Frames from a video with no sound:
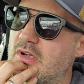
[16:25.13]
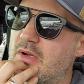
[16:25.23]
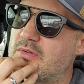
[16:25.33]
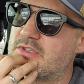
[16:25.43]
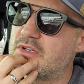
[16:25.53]

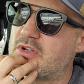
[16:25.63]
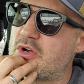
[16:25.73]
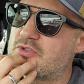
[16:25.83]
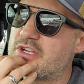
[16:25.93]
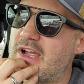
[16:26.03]
I wasn't
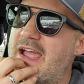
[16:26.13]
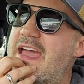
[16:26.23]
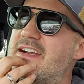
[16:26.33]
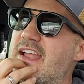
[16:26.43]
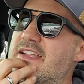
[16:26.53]
coaching. I
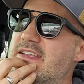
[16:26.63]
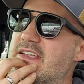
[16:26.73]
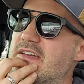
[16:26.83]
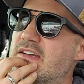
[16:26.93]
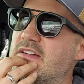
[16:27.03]
had an
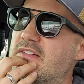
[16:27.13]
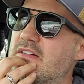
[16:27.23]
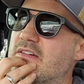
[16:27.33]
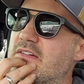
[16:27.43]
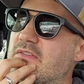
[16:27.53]
idea
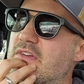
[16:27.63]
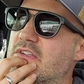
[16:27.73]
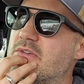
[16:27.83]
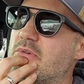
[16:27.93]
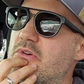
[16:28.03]
for
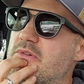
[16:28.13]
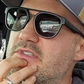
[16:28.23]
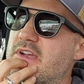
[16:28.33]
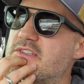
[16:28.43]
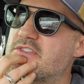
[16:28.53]
some, who
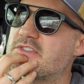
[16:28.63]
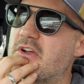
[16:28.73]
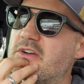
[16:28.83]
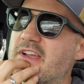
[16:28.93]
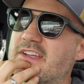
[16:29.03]
was I just,
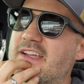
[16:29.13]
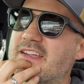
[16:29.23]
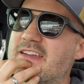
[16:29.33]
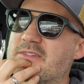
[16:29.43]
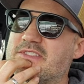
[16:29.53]
oh yeah, yeah,
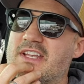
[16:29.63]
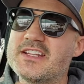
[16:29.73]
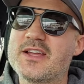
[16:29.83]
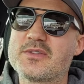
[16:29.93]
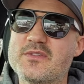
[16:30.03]
yeah. I was
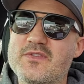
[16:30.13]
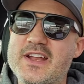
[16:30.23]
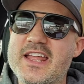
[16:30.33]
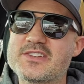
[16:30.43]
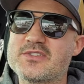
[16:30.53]
sitting down with a
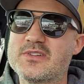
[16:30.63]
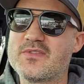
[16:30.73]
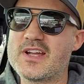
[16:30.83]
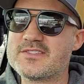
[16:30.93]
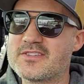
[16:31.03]
financial
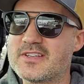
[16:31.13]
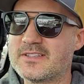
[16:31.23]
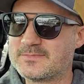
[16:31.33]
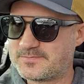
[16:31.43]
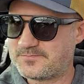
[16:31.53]
advisor,
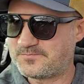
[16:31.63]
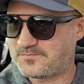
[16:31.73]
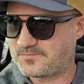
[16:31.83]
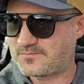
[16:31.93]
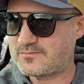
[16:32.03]

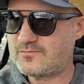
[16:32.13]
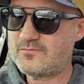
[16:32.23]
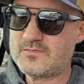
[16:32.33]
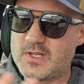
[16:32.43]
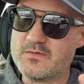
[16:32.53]

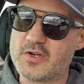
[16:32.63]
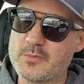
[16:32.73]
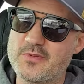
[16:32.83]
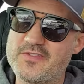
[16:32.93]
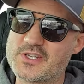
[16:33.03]
very
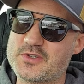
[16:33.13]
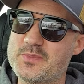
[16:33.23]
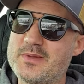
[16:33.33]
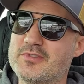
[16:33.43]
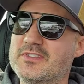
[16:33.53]
professional
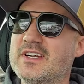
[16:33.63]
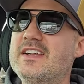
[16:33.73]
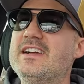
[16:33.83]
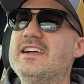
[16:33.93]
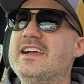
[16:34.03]
people.
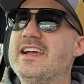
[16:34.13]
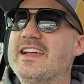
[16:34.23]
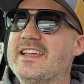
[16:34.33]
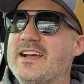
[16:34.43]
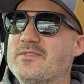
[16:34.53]

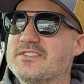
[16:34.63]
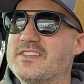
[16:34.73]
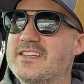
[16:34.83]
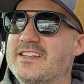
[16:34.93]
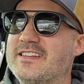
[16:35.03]
And I was
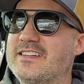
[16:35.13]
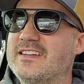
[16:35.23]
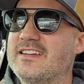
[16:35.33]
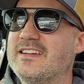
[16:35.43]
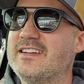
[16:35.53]
like,
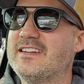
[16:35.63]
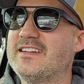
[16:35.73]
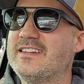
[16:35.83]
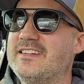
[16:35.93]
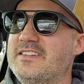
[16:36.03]

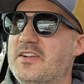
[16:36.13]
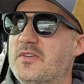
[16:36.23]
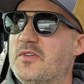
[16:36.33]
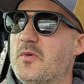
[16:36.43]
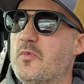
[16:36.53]
you
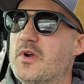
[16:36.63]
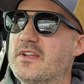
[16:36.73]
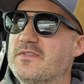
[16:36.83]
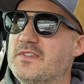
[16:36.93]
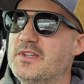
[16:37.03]
know, what
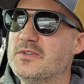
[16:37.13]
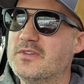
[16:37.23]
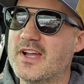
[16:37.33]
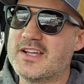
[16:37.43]
if you